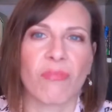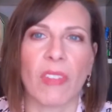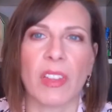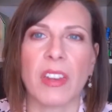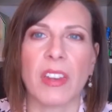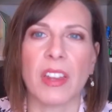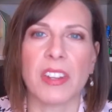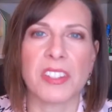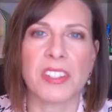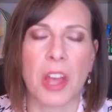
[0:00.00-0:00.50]

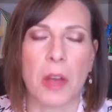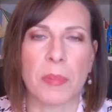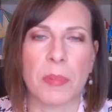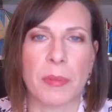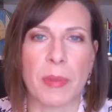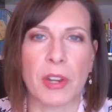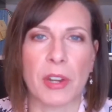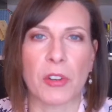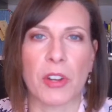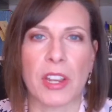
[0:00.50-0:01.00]
not as
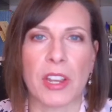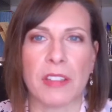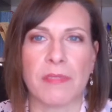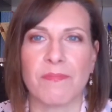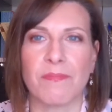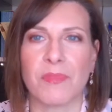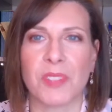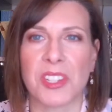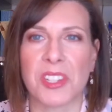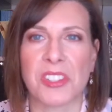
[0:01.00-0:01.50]
complimentary.
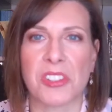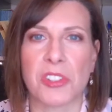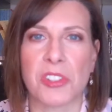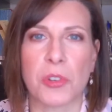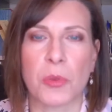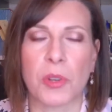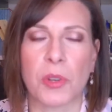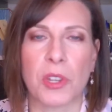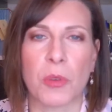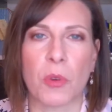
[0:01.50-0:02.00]
Doesn't
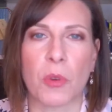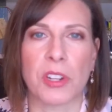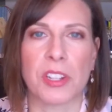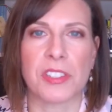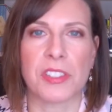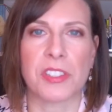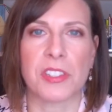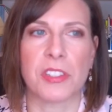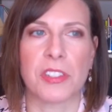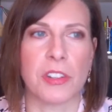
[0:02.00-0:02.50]
do what you want
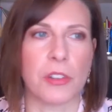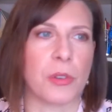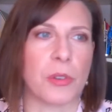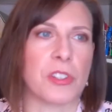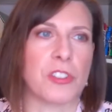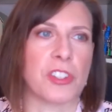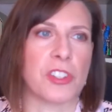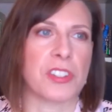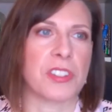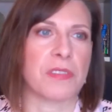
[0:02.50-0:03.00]
it to do.
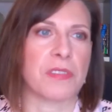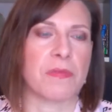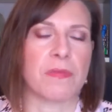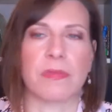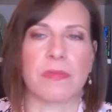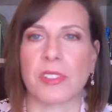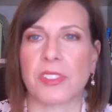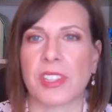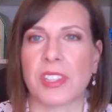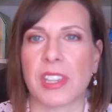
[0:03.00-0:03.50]
It just
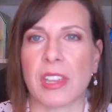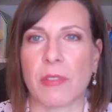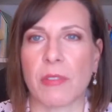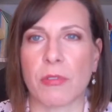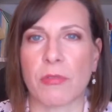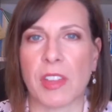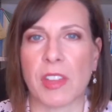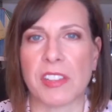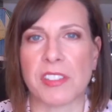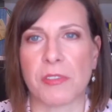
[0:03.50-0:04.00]
looks like you have
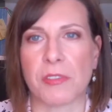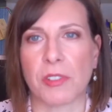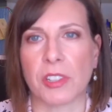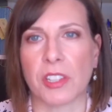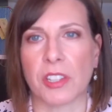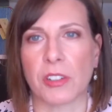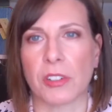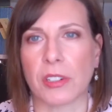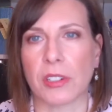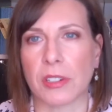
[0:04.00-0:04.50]
a face of
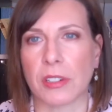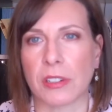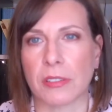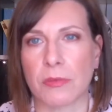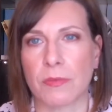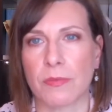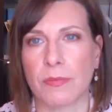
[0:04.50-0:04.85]
glitter, and you're.